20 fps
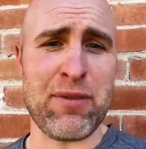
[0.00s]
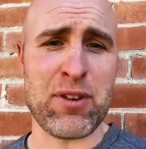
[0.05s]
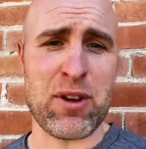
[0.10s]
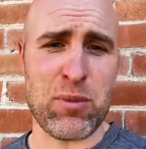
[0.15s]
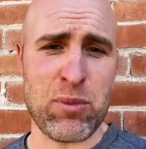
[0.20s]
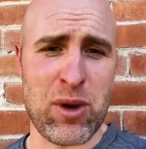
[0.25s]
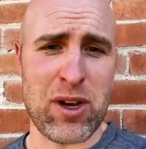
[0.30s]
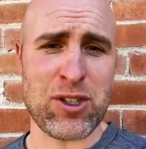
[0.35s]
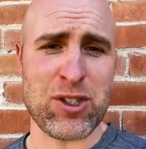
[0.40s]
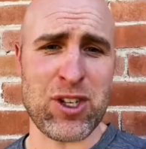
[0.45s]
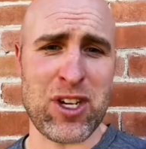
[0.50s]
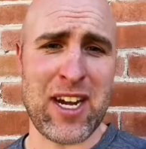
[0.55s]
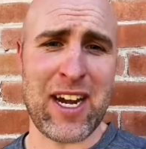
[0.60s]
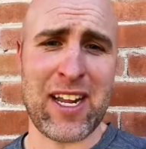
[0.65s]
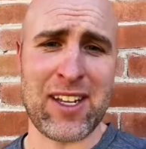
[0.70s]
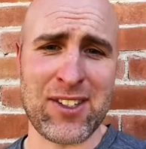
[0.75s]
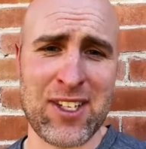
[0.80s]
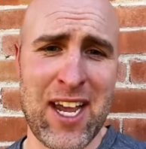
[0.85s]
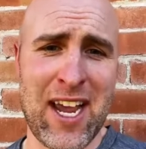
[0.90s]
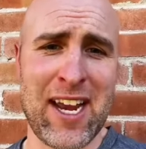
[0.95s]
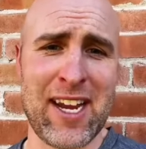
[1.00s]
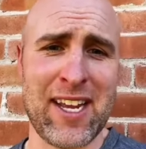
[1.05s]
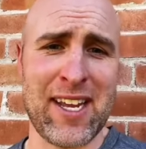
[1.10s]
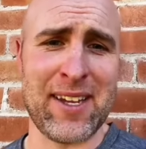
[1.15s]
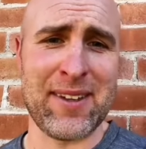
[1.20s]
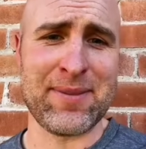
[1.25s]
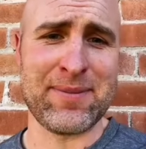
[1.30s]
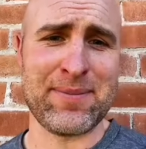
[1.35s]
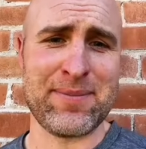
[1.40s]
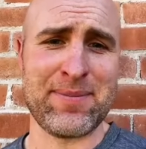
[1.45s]
for depression and anxiety.
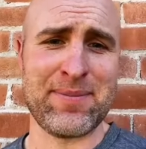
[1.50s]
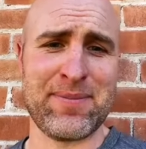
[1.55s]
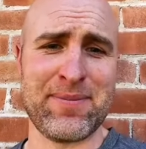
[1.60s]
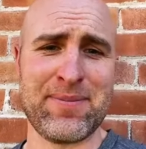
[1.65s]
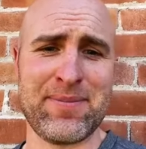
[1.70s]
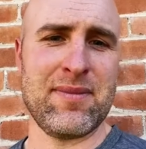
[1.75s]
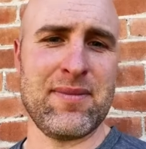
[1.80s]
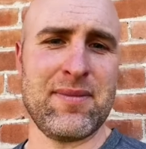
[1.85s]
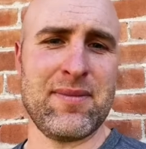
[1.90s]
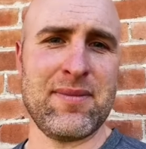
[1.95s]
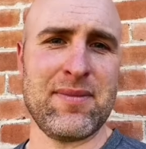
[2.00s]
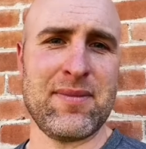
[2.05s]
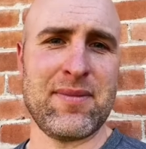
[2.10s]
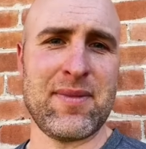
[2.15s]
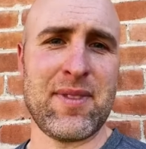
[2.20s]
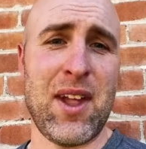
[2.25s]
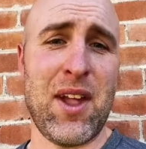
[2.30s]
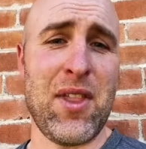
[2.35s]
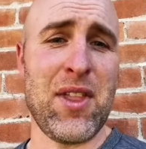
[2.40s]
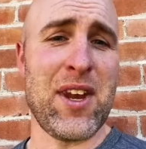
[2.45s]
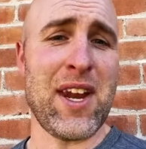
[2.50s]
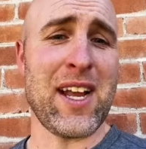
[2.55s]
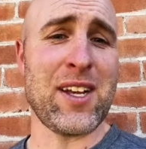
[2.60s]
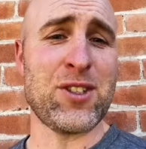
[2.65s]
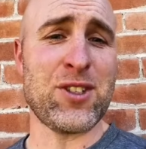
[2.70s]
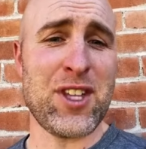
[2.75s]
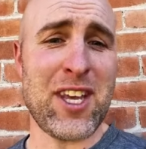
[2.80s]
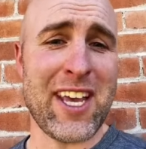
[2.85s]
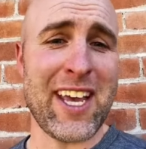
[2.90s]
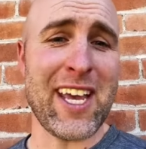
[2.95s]
The
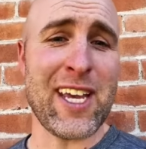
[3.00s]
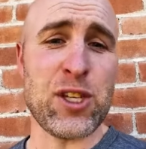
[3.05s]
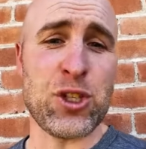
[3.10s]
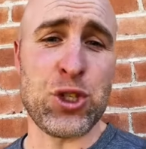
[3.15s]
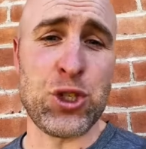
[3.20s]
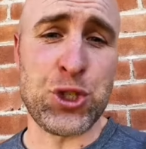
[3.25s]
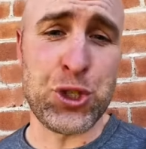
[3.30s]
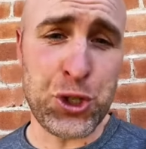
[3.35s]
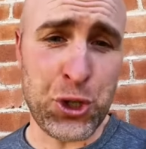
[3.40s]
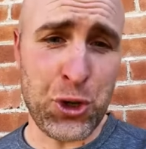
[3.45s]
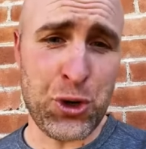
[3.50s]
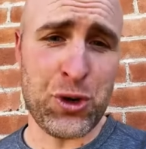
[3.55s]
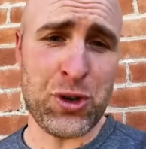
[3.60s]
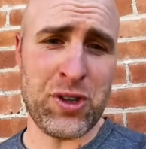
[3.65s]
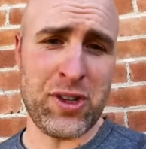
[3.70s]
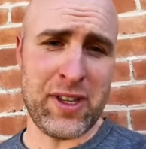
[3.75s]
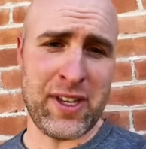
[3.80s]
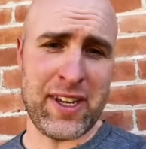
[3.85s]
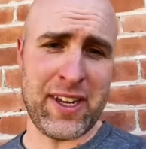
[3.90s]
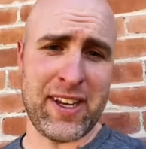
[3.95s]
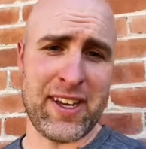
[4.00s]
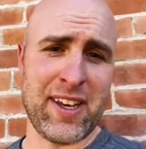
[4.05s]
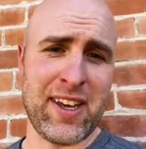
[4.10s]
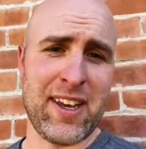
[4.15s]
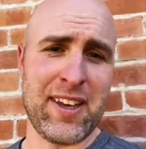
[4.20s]
next thing is journaling.